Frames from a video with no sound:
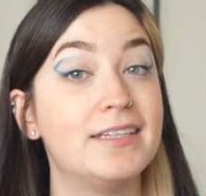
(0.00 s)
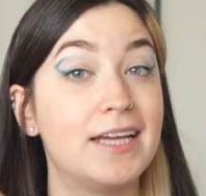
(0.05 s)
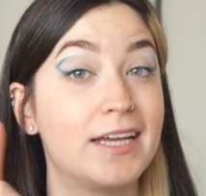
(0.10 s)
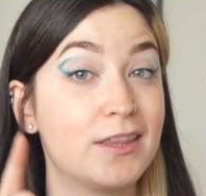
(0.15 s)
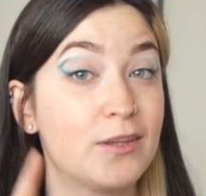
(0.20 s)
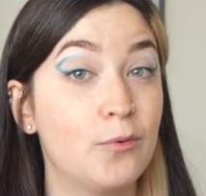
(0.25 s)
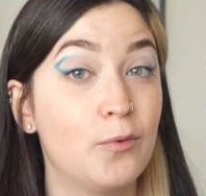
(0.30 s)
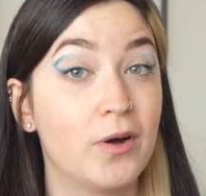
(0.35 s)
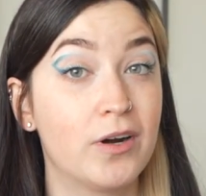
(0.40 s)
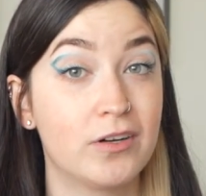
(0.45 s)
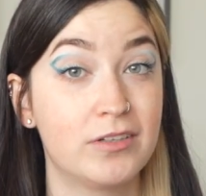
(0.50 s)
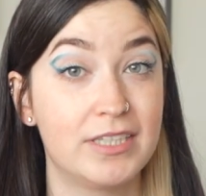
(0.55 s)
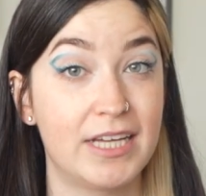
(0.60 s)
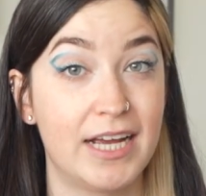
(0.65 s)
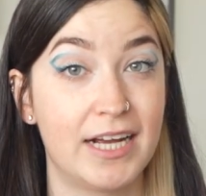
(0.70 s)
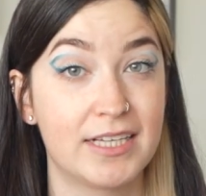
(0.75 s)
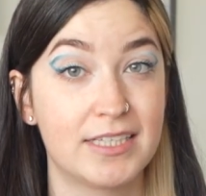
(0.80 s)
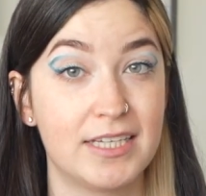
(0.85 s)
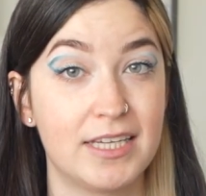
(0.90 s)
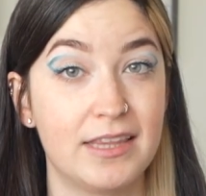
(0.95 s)
take the water
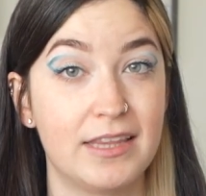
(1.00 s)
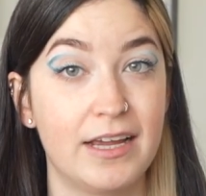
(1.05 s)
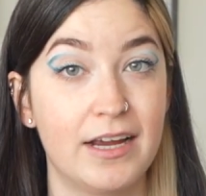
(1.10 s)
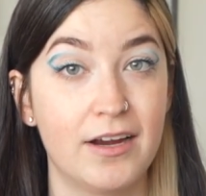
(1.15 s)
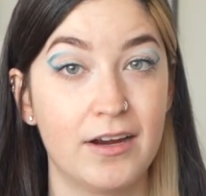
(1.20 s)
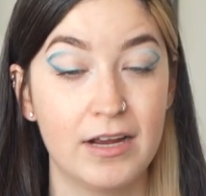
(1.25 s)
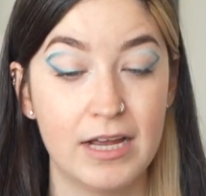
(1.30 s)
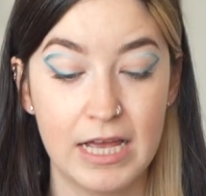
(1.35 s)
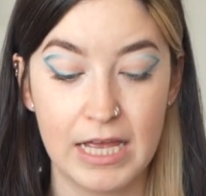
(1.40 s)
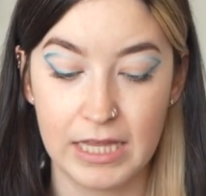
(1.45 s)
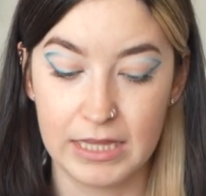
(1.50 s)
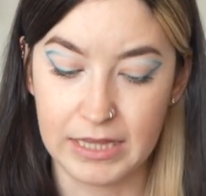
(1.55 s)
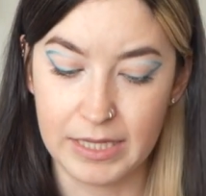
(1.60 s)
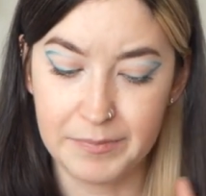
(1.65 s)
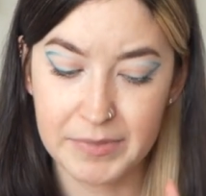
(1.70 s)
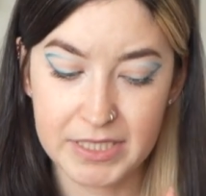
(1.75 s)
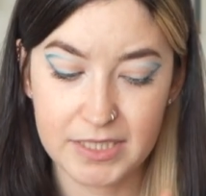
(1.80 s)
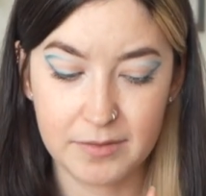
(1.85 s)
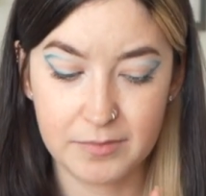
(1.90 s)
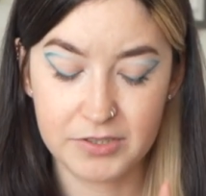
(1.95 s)
taxi there.
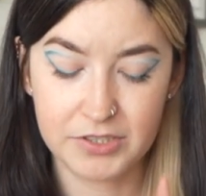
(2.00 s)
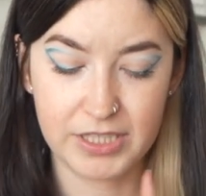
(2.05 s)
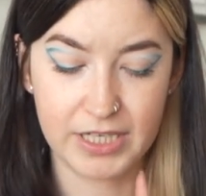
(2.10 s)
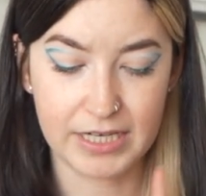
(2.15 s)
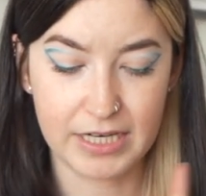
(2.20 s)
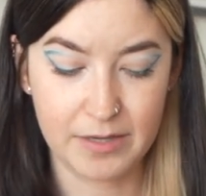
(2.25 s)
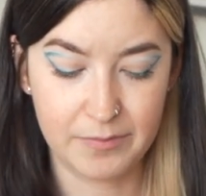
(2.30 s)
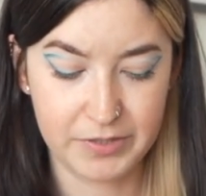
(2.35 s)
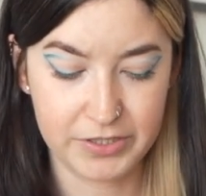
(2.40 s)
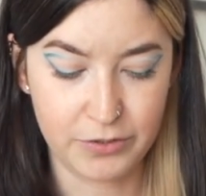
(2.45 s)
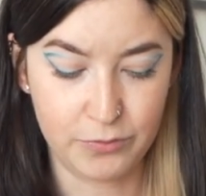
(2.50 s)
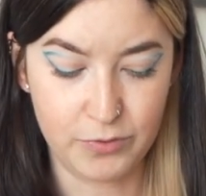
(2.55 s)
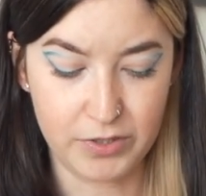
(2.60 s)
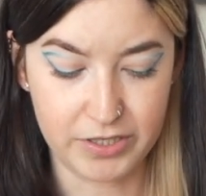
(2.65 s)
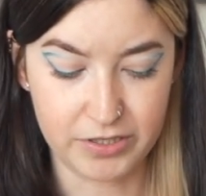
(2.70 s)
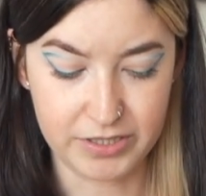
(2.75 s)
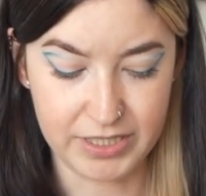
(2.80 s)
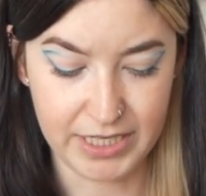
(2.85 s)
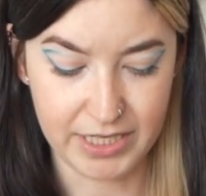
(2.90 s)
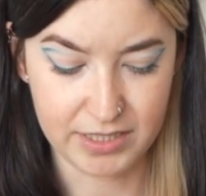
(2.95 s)
Let me double check how much a
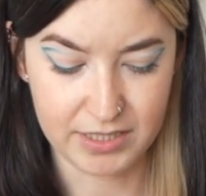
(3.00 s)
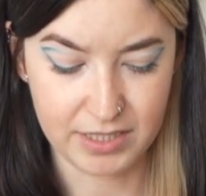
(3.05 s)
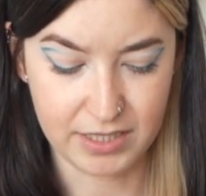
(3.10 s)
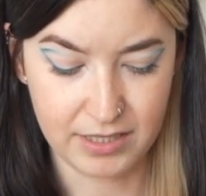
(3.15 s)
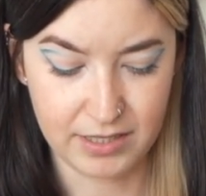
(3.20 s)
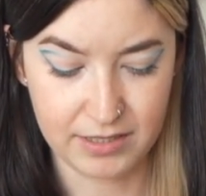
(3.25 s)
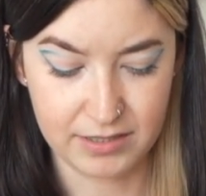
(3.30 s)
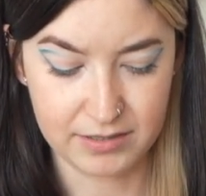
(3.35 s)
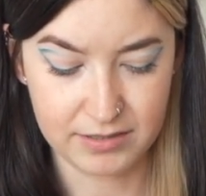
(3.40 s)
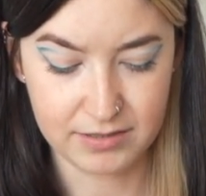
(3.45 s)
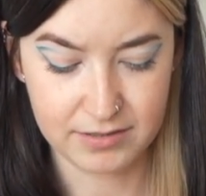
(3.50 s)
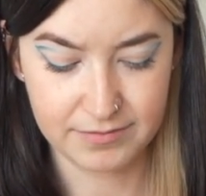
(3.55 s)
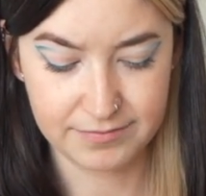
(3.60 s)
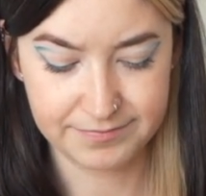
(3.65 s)
water taxi is.